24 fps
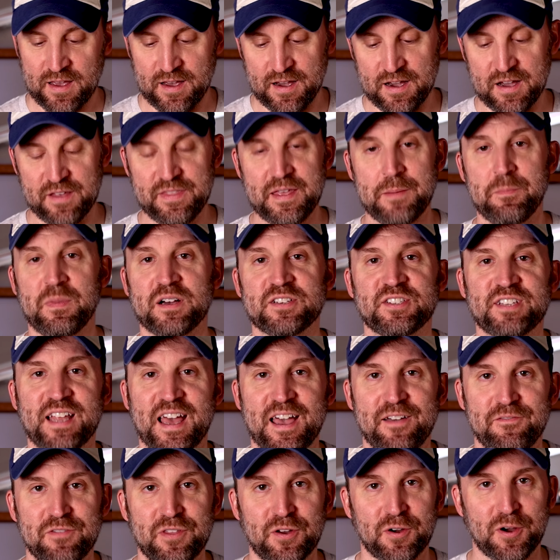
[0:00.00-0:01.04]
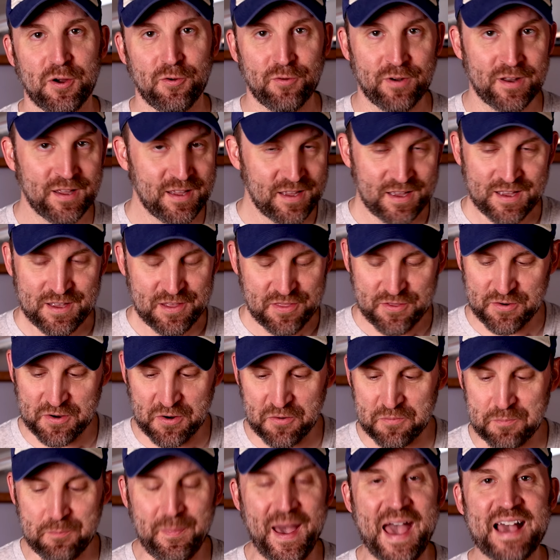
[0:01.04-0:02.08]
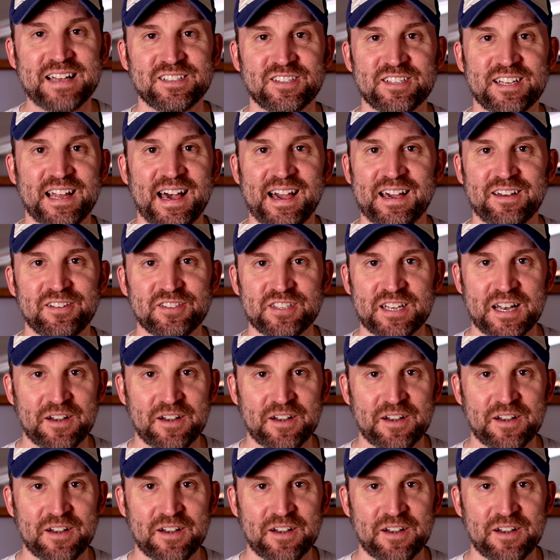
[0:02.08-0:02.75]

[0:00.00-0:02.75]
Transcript: they must have their own bat styles and